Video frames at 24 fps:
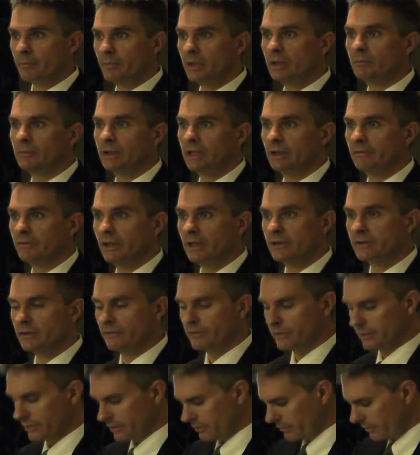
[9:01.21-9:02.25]
minimally
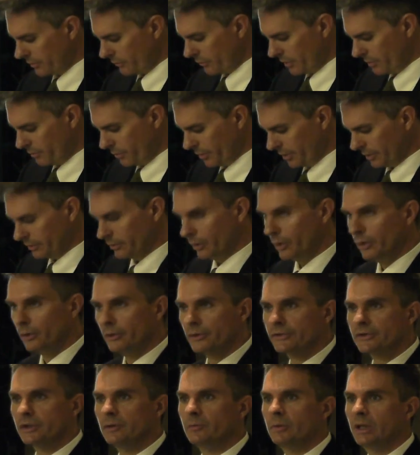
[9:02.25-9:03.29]
invasive surgery, we put
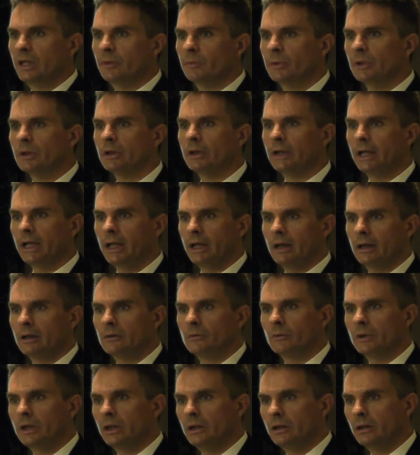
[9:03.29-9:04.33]
holes in people
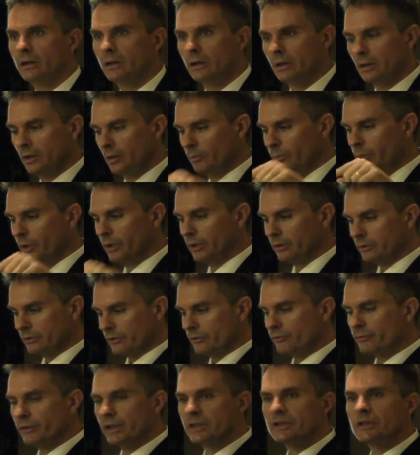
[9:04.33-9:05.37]
and we put
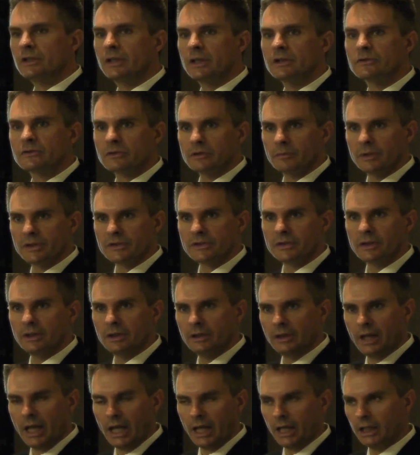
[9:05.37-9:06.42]
rigid instruments
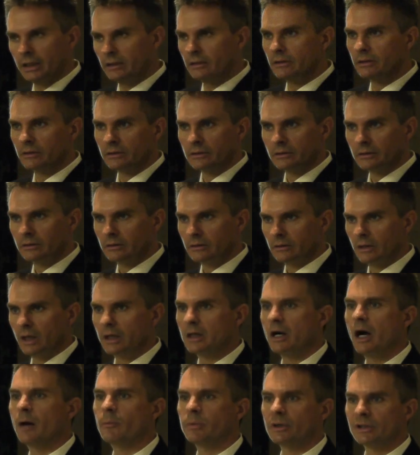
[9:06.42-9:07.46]
in and
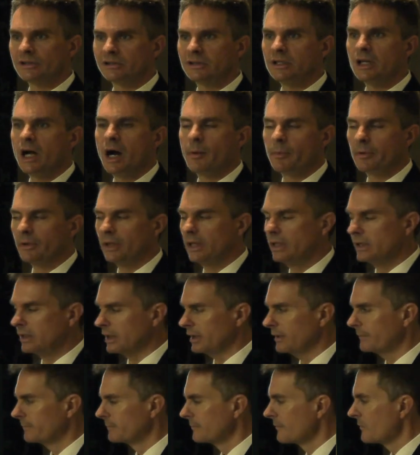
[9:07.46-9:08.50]
accomplish the
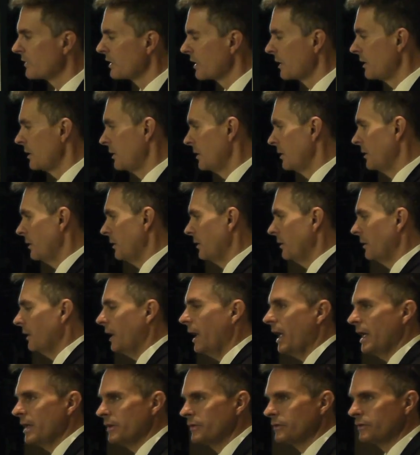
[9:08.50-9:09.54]
operation.
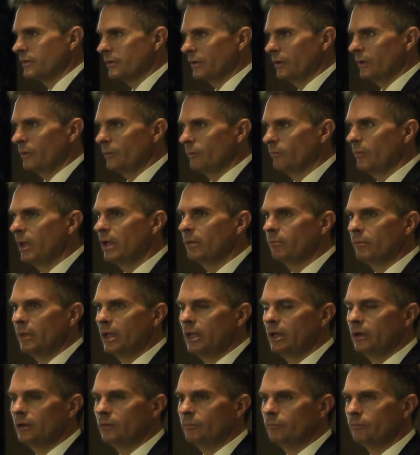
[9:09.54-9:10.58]
As
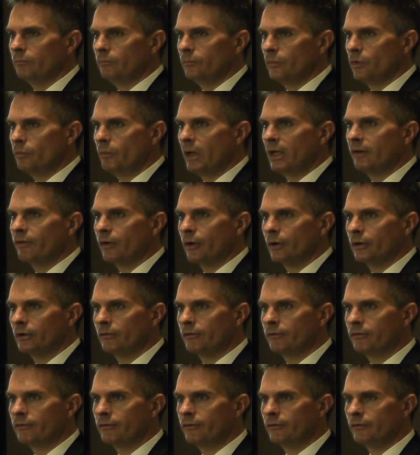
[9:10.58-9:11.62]
many, you may have heard
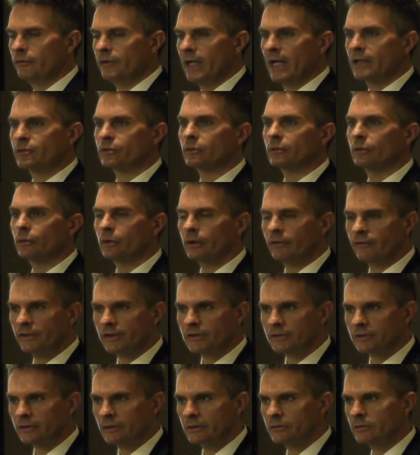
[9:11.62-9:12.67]
of natural
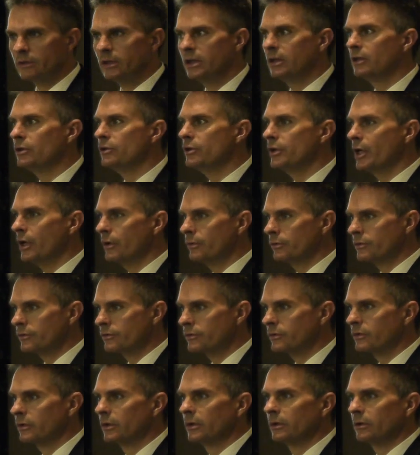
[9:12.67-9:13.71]
orifice surgery,
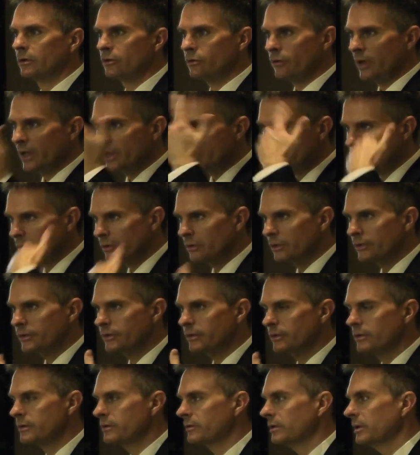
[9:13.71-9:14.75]
NOTES, transoral
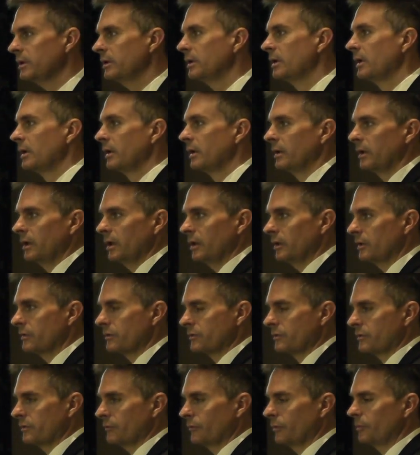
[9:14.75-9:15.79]
surgery. It
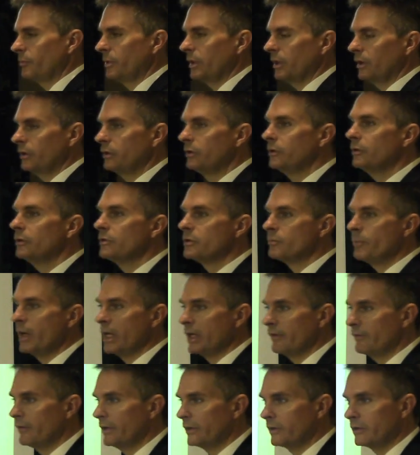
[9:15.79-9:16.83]
would be a huge
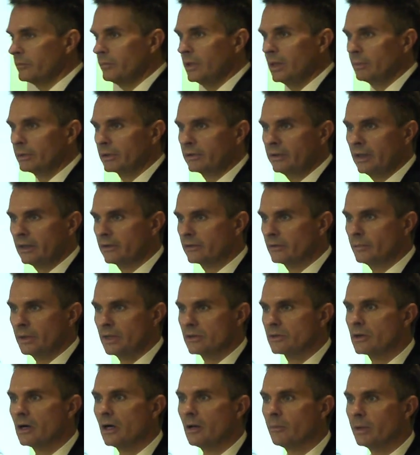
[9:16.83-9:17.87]
benefit to be able to take
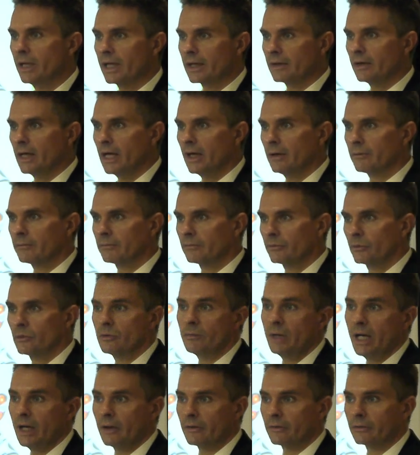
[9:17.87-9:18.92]
somebody's gallbladder out through
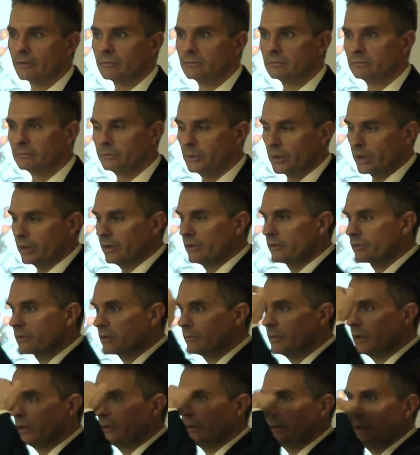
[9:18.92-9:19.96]
the mouth, put an
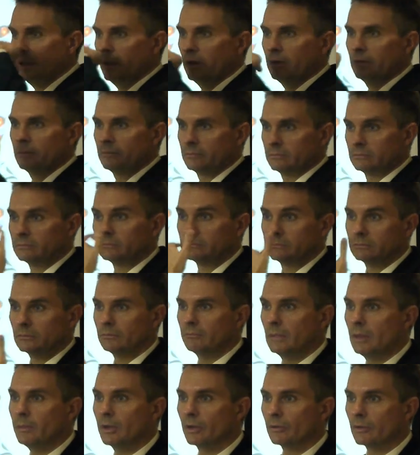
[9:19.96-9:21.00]
instrument in,
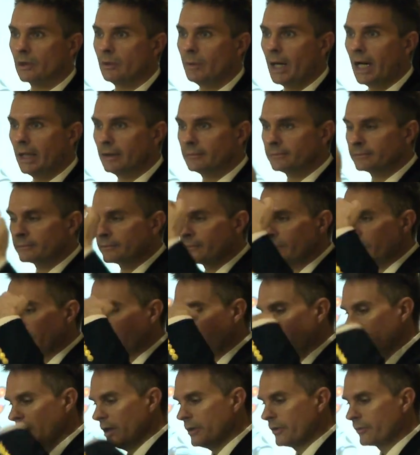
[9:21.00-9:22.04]
maybe a robot,
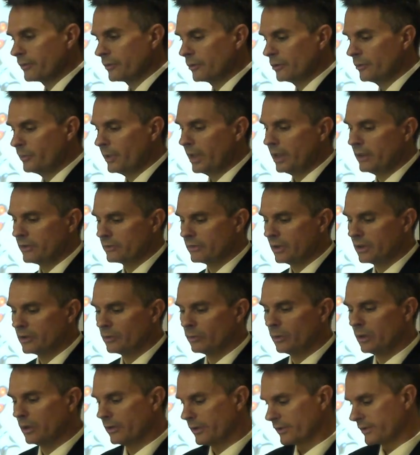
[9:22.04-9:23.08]
in through, penetrate the
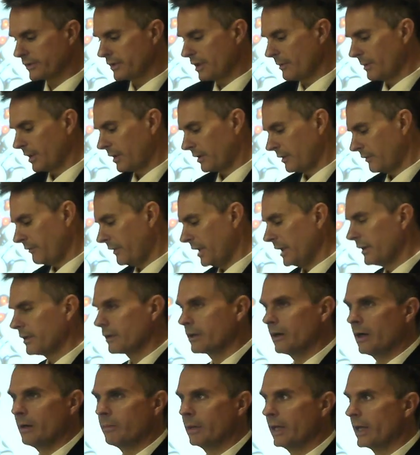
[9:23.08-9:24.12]
wall of the stomach, find the
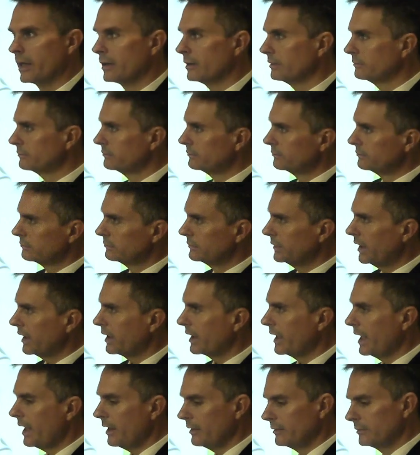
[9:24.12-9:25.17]
gallbladder, take
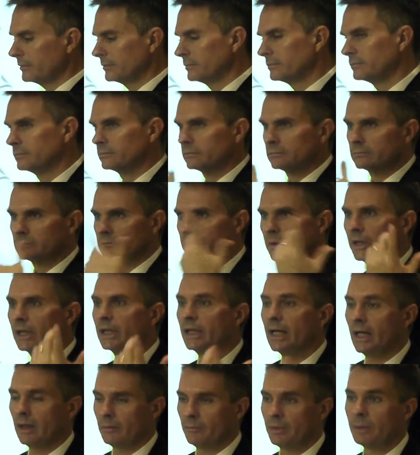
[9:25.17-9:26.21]
it out, bring
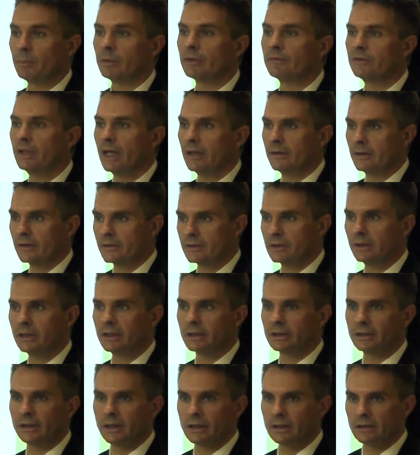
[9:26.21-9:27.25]
it out. People have done this
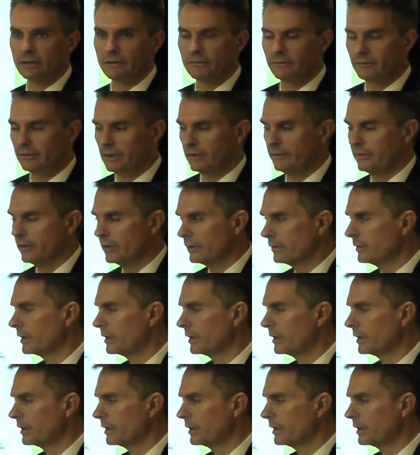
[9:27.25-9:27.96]
clinically. I don't know if